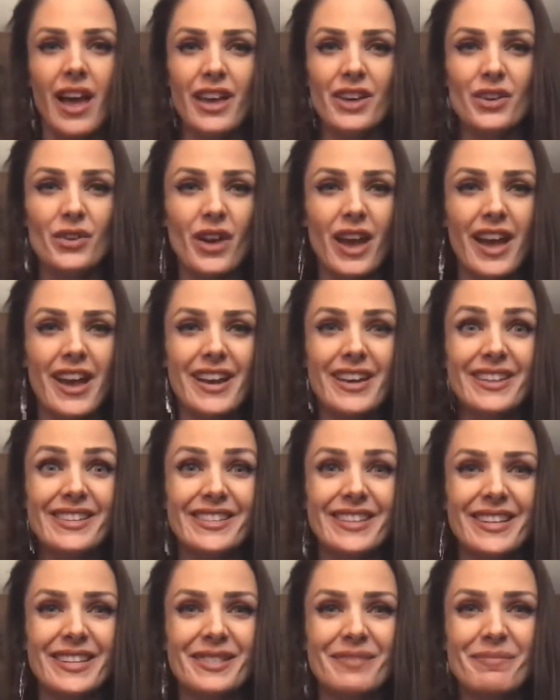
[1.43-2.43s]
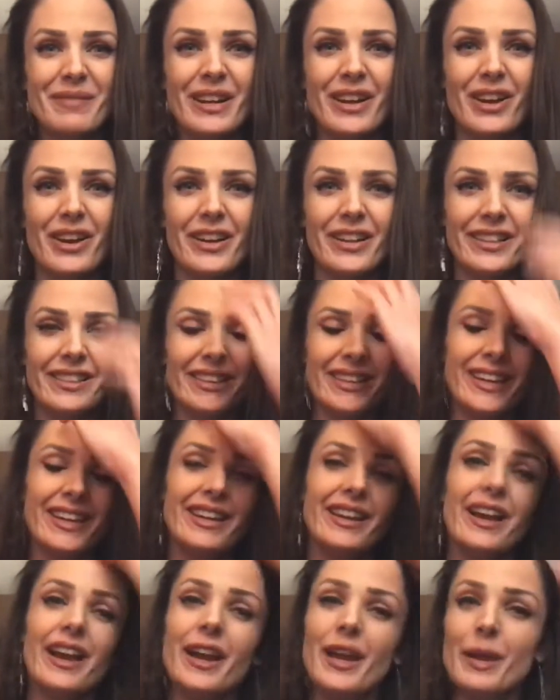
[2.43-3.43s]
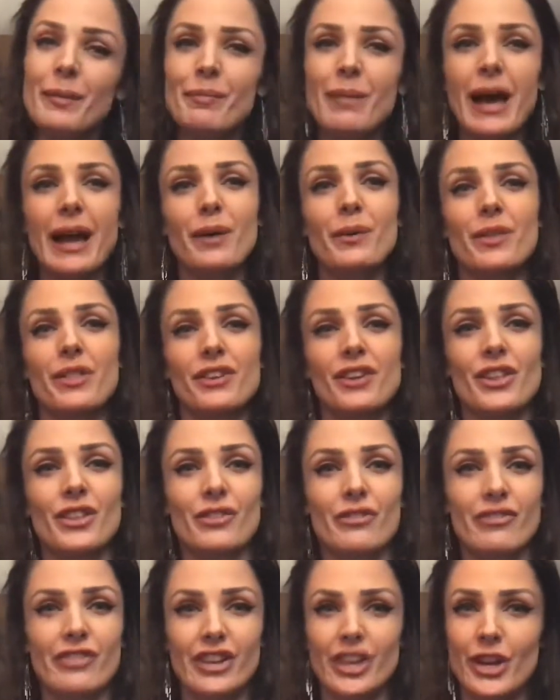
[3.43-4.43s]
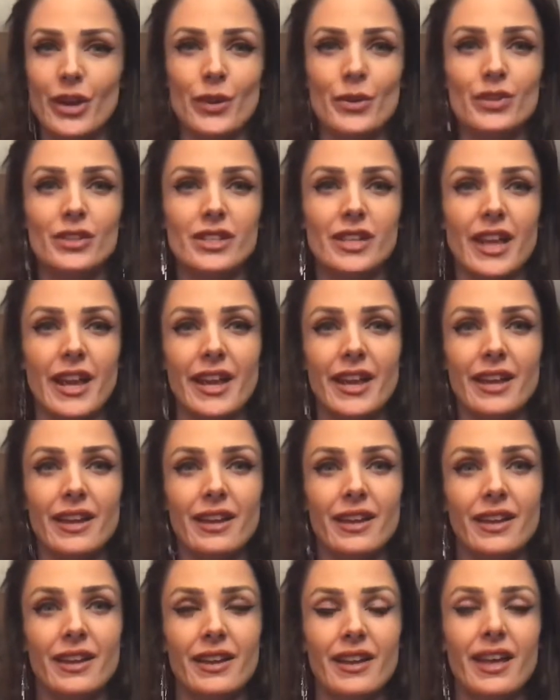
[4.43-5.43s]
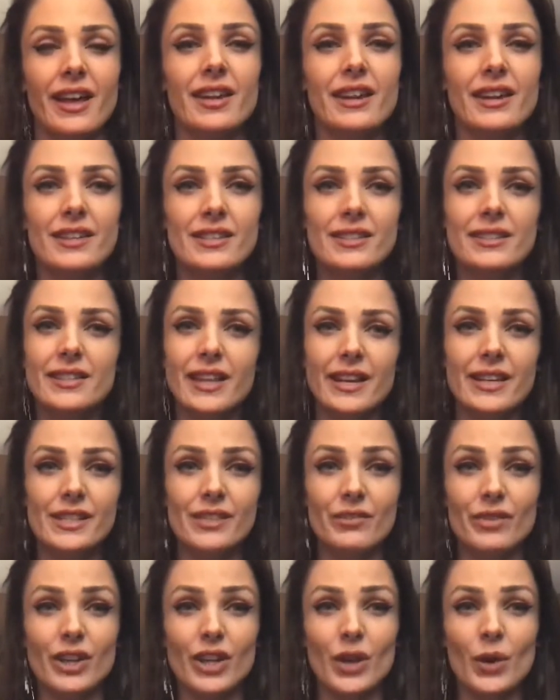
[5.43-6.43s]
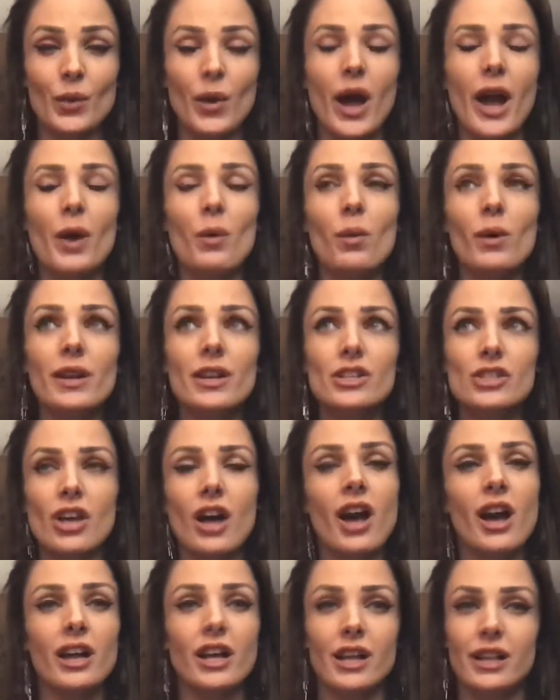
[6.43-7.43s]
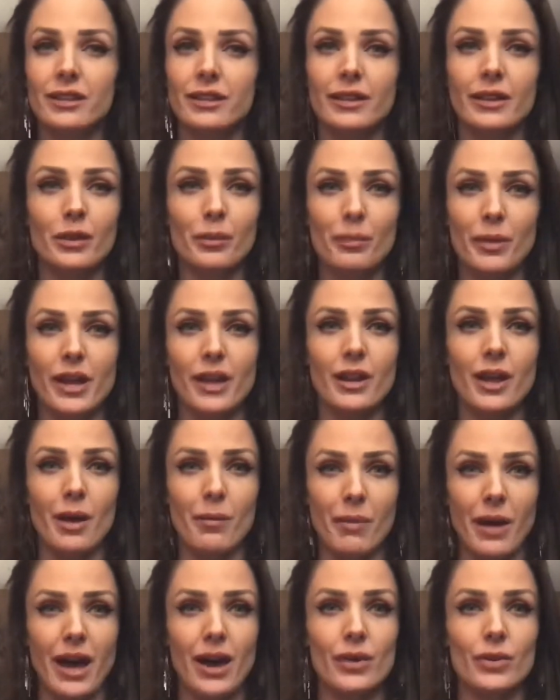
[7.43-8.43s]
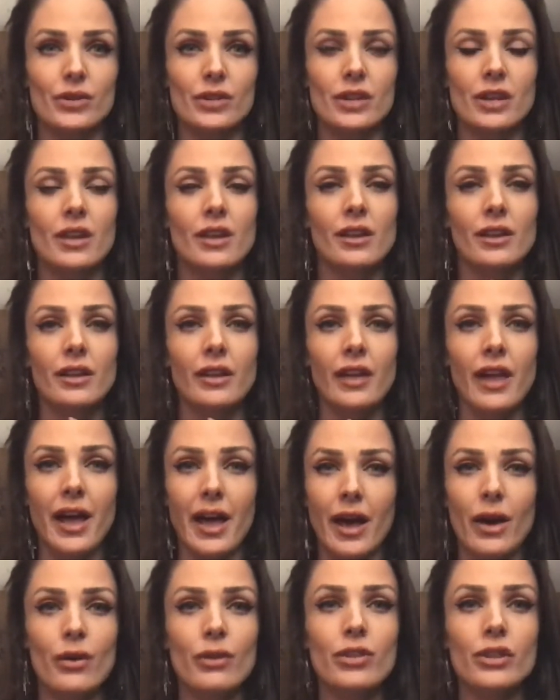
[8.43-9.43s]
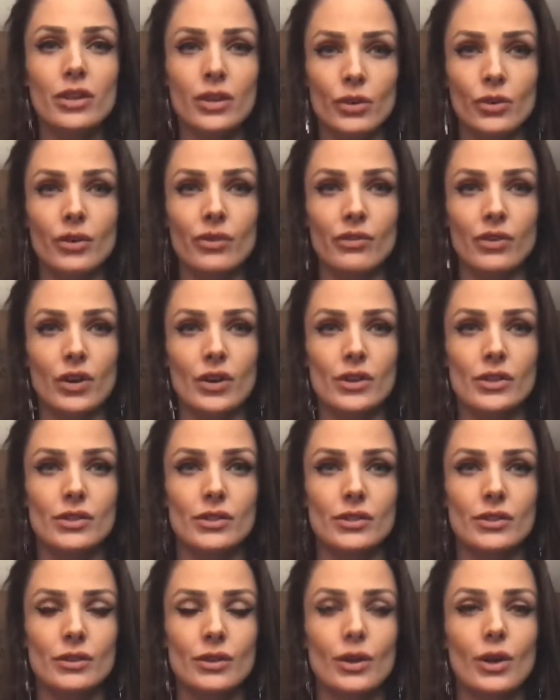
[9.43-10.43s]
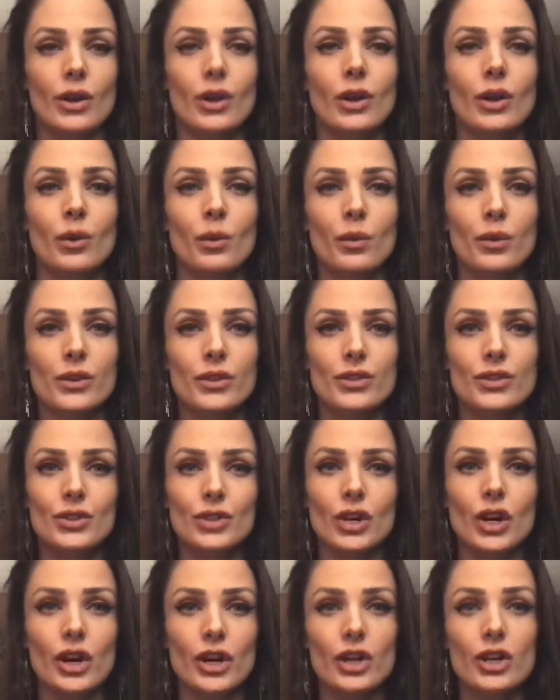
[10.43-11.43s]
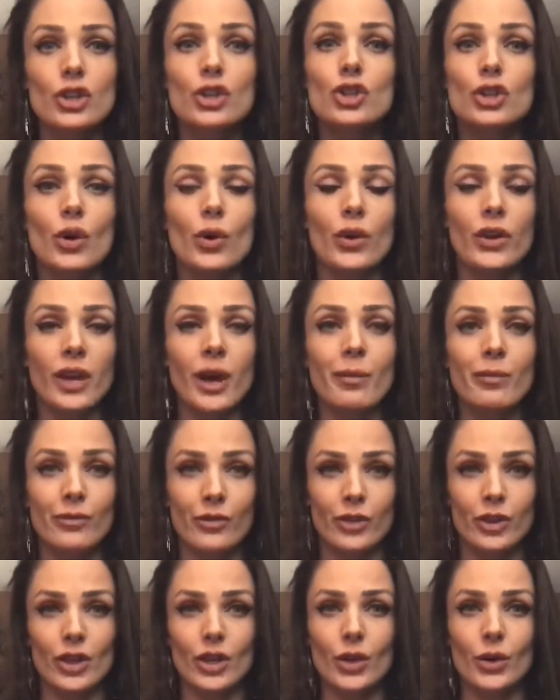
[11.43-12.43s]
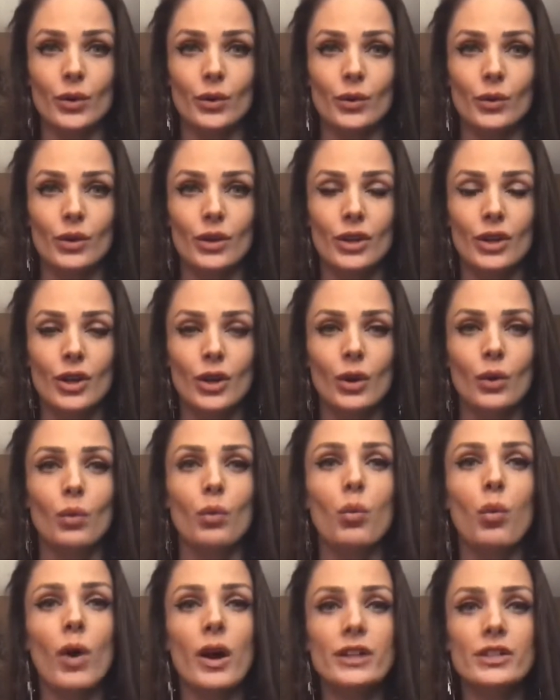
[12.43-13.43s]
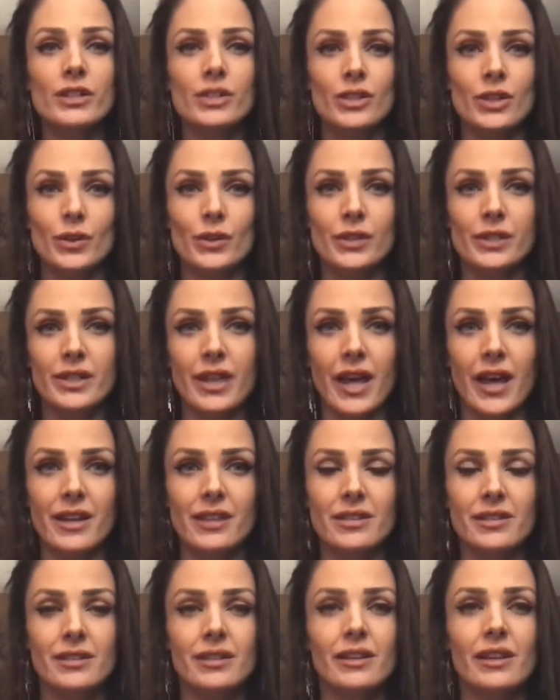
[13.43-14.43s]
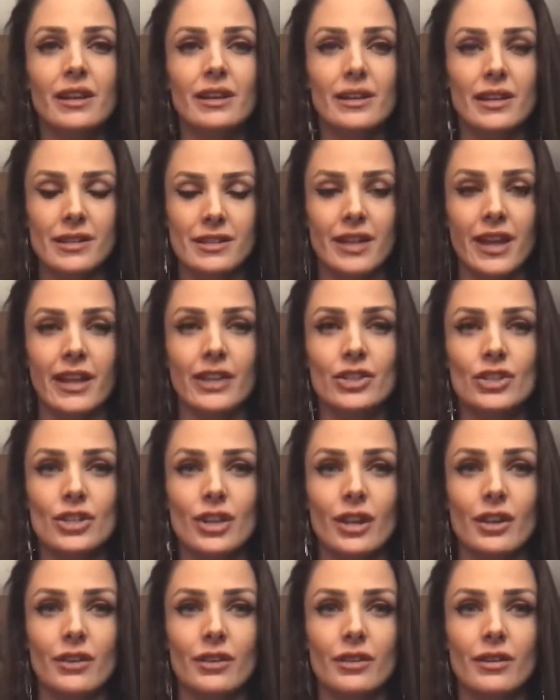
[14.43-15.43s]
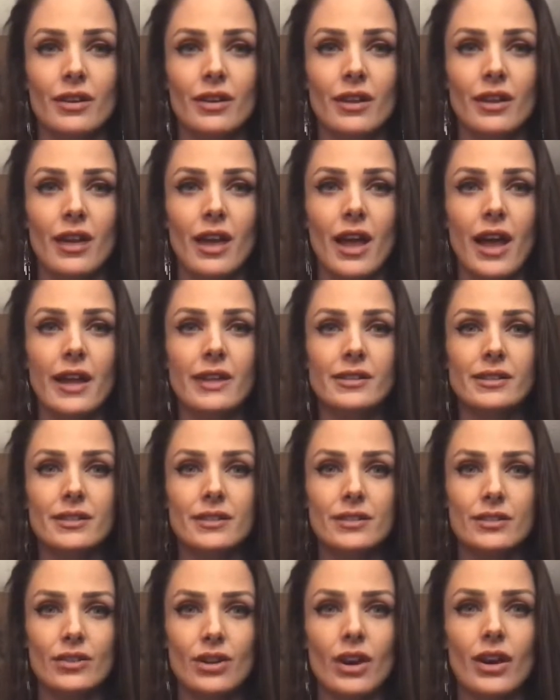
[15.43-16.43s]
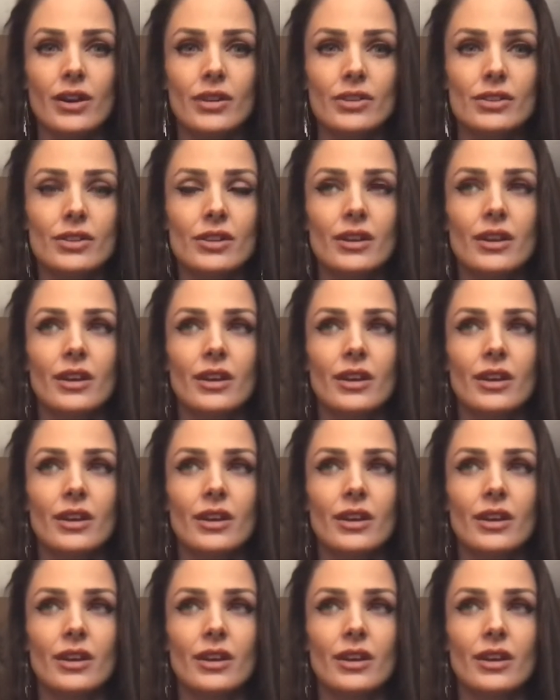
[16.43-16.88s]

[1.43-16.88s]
Hi you guys, it's me, Arden Lee. I am back with another video today, and in today's video I want to talk a little bit about how the universe will start showing up for you once you set an intention and start